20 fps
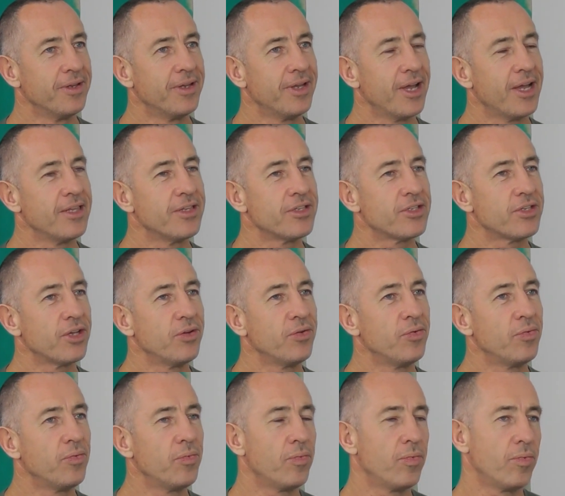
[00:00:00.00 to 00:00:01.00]
And
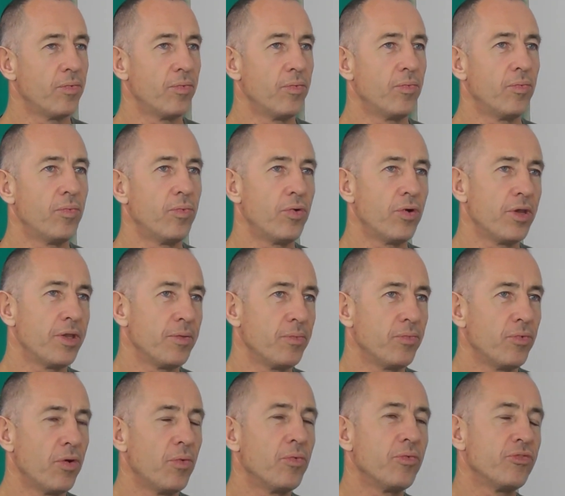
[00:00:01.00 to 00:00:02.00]
so
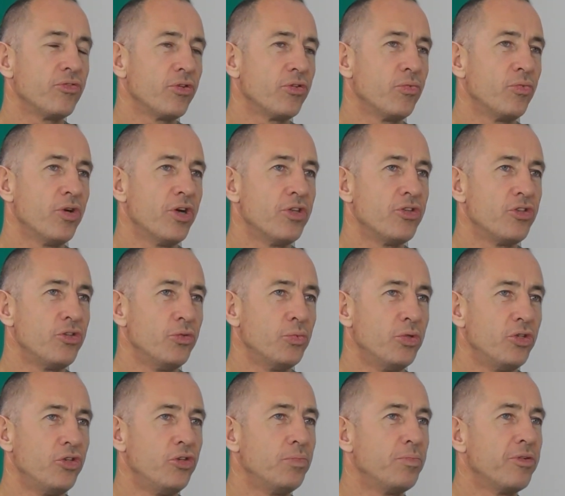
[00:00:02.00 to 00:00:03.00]
what sort of words
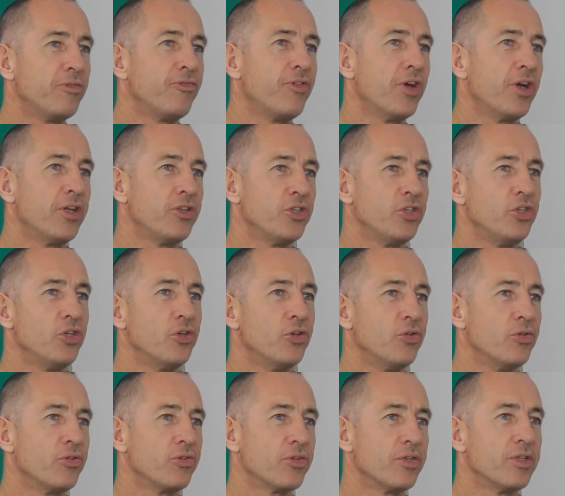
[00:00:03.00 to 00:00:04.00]
would you prefer to
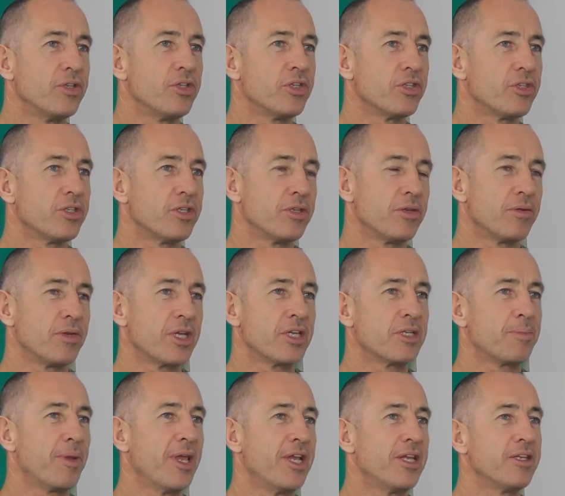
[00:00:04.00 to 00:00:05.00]
use? And just
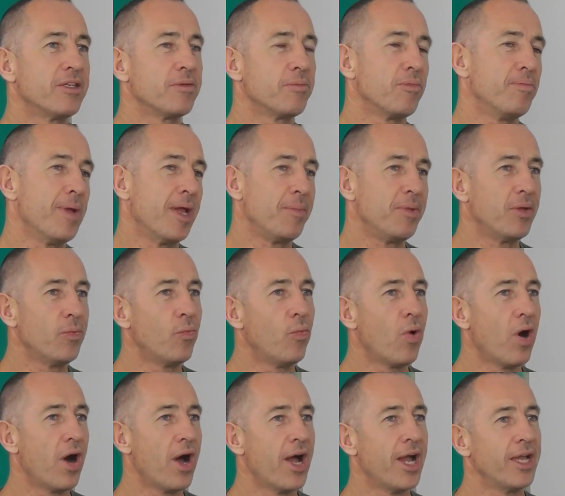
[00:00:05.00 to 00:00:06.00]
explain maybe
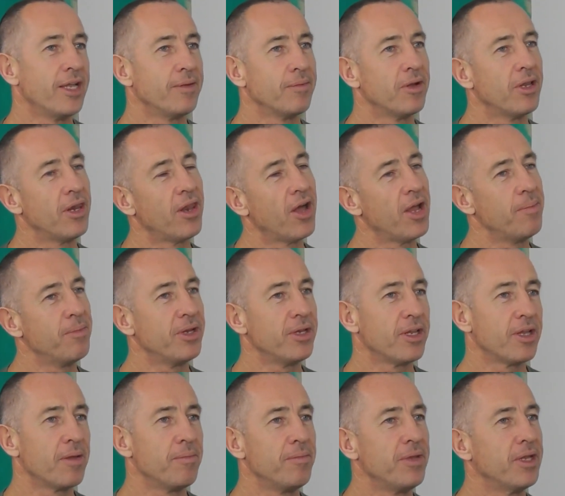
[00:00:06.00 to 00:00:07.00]
why
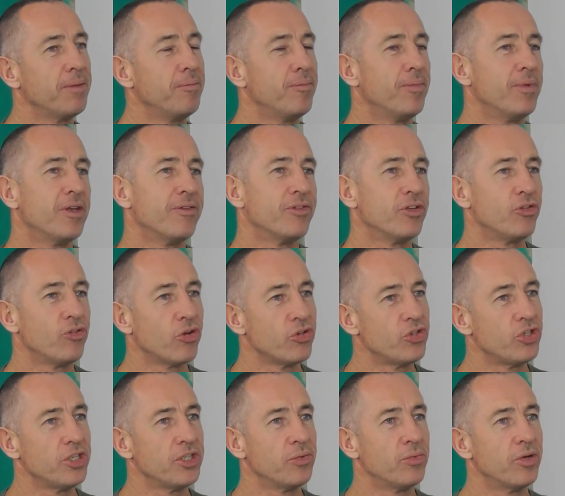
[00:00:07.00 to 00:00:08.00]
alignment can be a bit of a
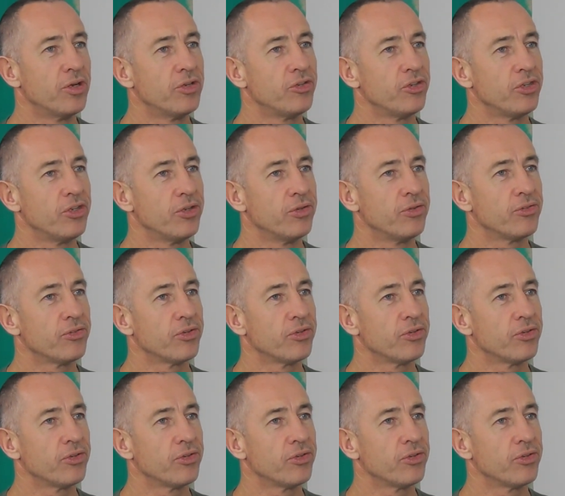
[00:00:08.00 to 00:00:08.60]
dodgy word to use.